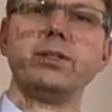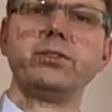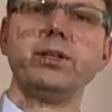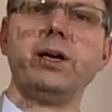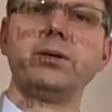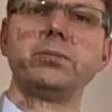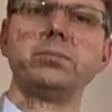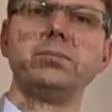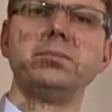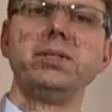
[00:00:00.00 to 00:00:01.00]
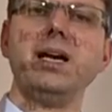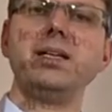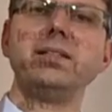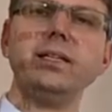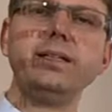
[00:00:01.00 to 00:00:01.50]
So the
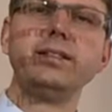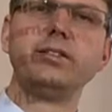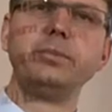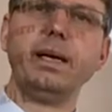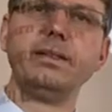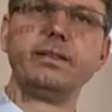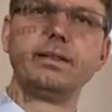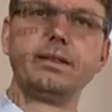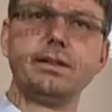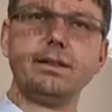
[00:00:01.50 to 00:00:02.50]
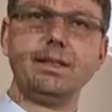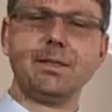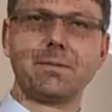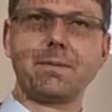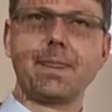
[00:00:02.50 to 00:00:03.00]
idea is
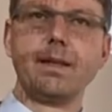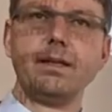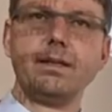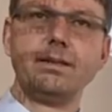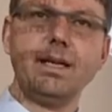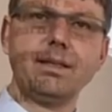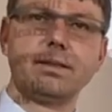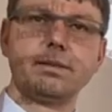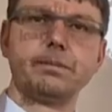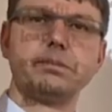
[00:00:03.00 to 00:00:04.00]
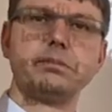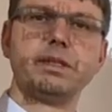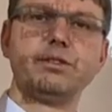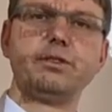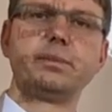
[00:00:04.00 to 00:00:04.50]
basically that
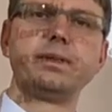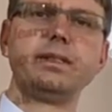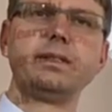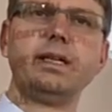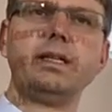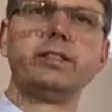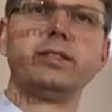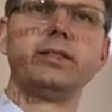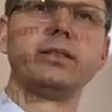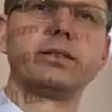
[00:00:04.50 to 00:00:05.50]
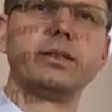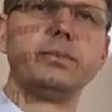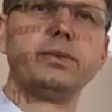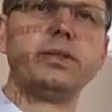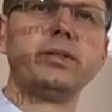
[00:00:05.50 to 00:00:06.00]
a super intelligent
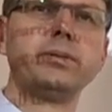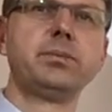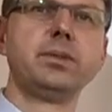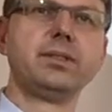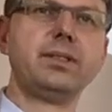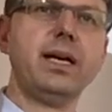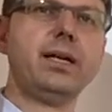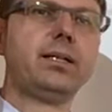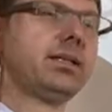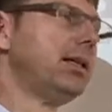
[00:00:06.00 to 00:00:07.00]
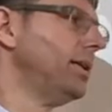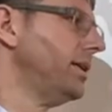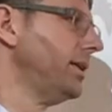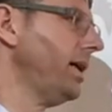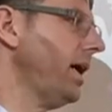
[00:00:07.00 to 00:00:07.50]
computer would tell
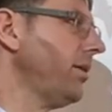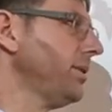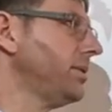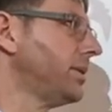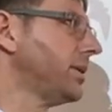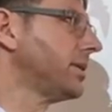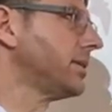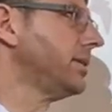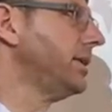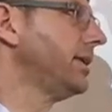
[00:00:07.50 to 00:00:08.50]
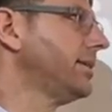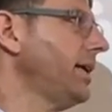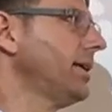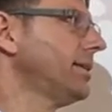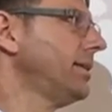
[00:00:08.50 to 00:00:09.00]
everyone
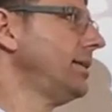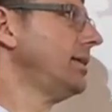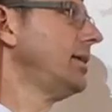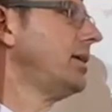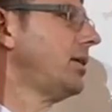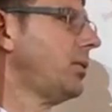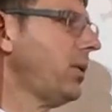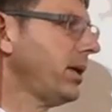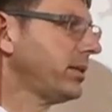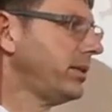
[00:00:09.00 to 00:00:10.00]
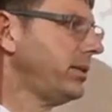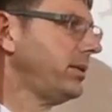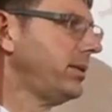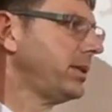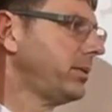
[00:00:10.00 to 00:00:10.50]
exactly what to
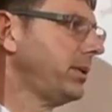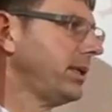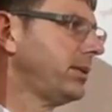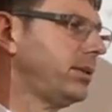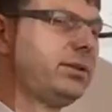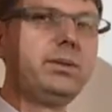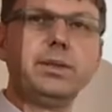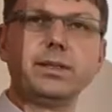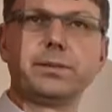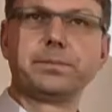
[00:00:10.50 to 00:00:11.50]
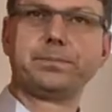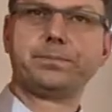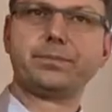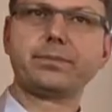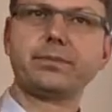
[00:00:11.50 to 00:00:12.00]
do and when to do
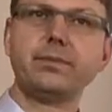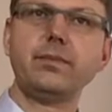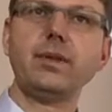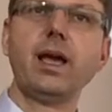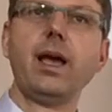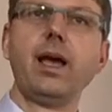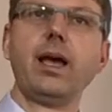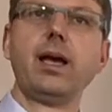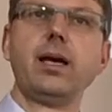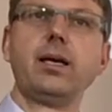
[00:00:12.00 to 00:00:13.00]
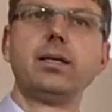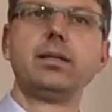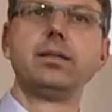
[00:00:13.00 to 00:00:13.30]
it.